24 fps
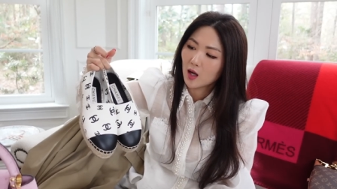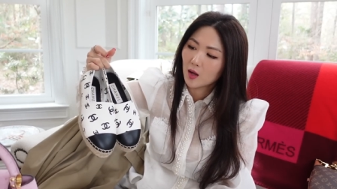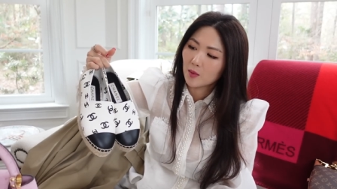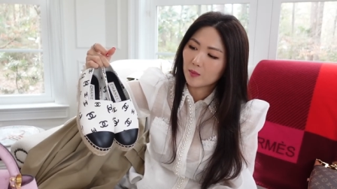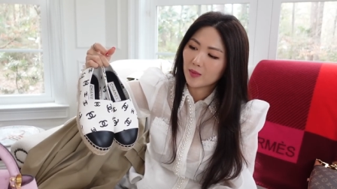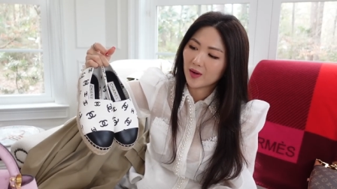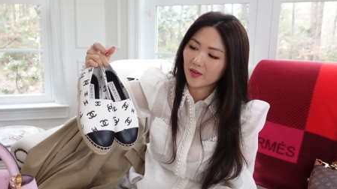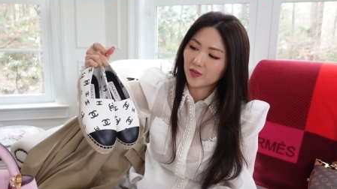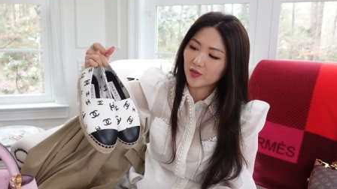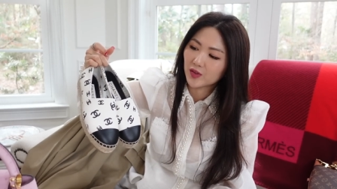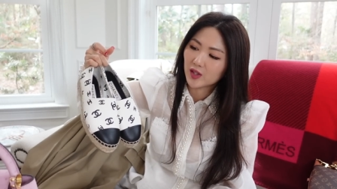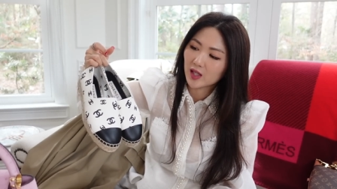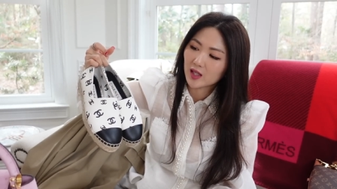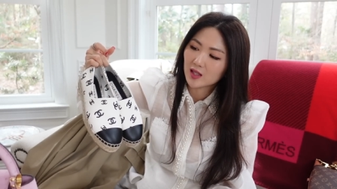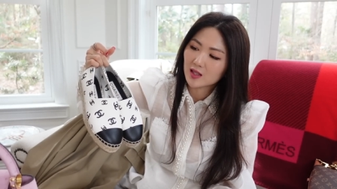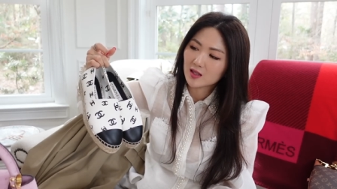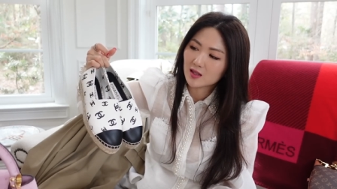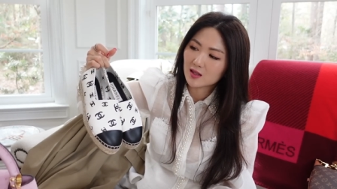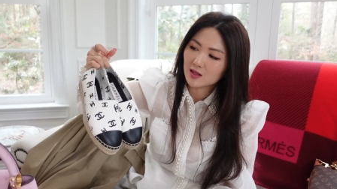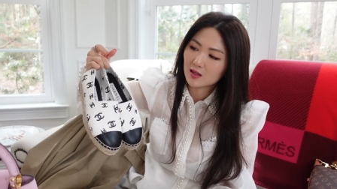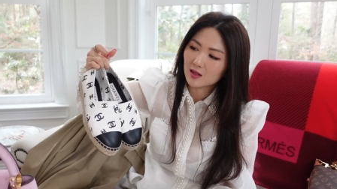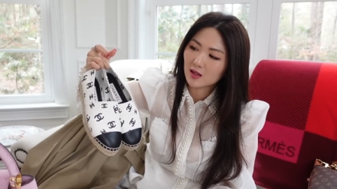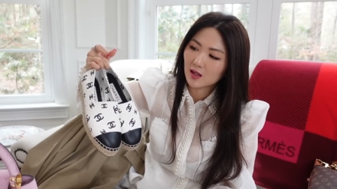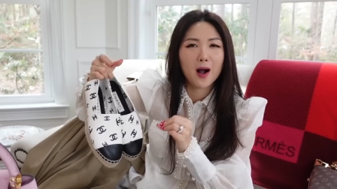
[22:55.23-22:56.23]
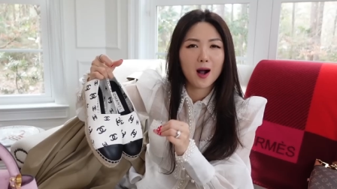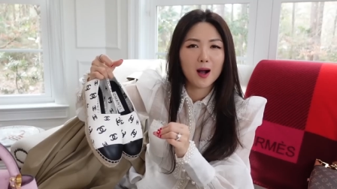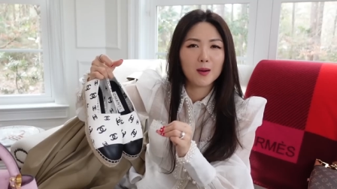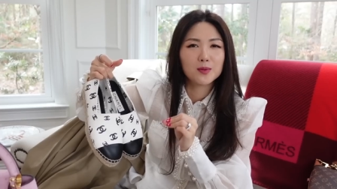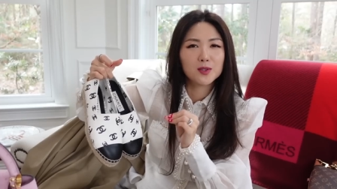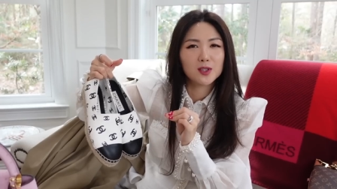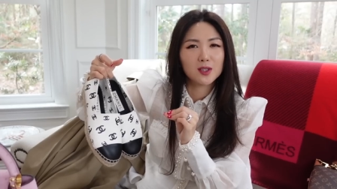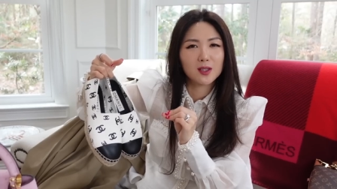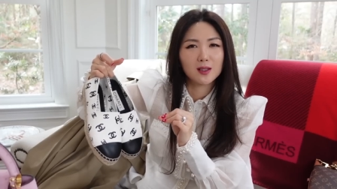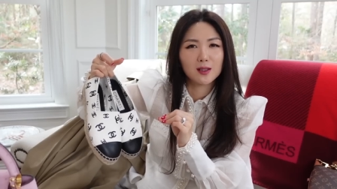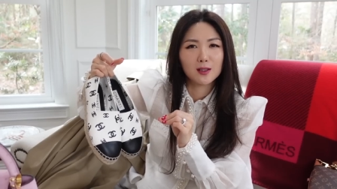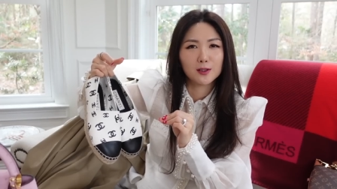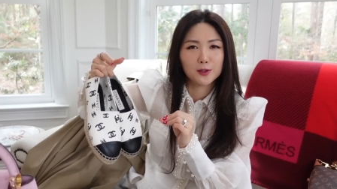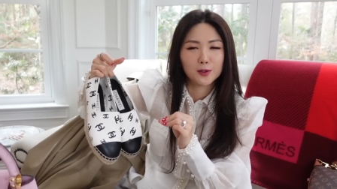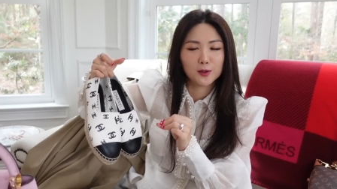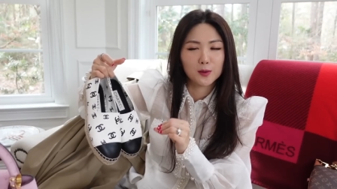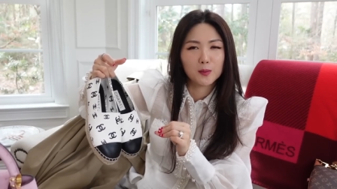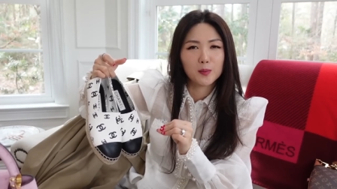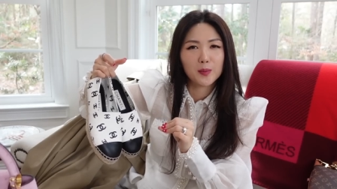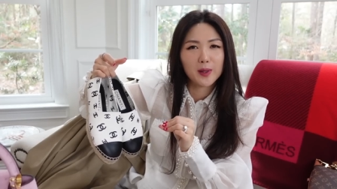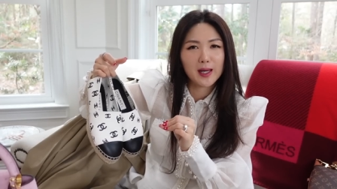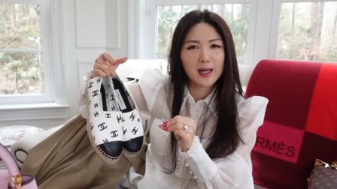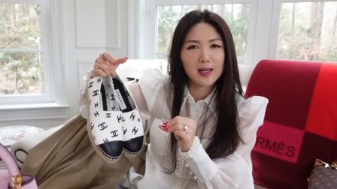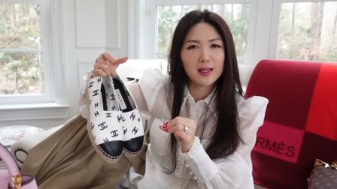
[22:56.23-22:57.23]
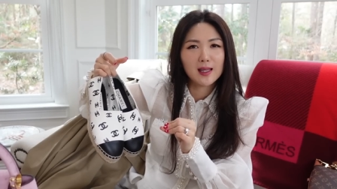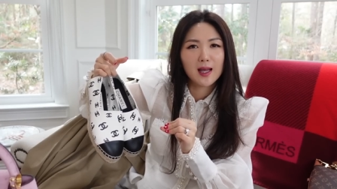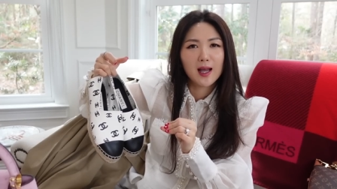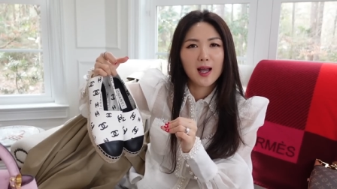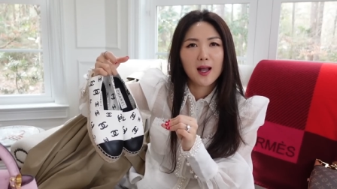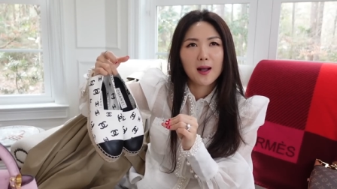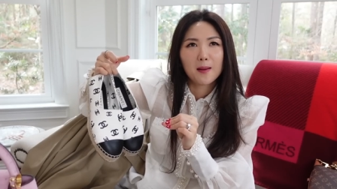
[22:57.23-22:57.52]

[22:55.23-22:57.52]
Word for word: but this pops a little bit,